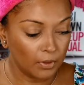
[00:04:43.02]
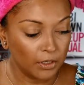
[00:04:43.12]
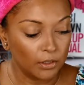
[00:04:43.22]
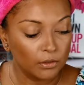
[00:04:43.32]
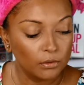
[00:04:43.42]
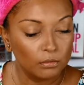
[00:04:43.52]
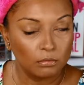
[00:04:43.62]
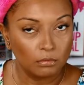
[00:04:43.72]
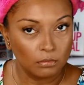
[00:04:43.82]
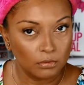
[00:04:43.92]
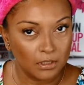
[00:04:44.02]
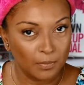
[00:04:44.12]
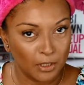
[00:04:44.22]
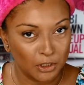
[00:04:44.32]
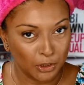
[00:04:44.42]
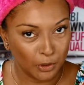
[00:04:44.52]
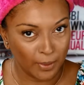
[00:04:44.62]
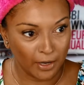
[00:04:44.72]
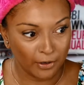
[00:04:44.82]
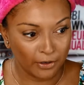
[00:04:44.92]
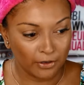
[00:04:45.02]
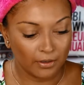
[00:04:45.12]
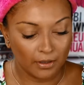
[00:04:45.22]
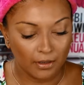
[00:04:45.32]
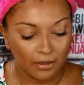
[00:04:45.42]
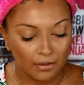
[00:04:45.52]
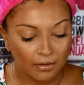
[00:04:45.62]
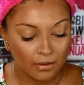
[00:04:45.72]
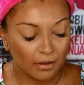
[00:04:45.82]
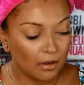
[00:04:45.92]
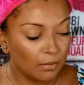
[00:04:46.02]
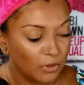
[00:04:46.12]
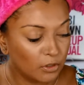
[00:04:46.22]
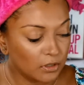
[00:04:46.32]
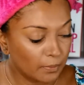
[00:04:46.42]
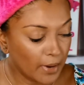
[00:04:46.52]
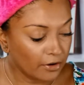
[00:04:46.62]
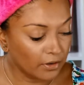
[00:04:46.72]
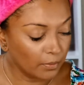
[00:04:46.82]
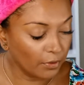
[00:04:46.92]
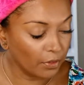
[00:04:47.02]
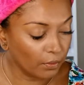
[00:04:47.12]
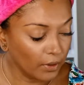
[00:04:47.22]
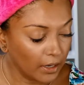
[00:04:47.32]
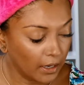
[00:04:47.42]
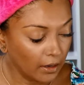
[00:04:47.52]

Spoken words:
going to use Blush and Glow powder. Using that powder number 3.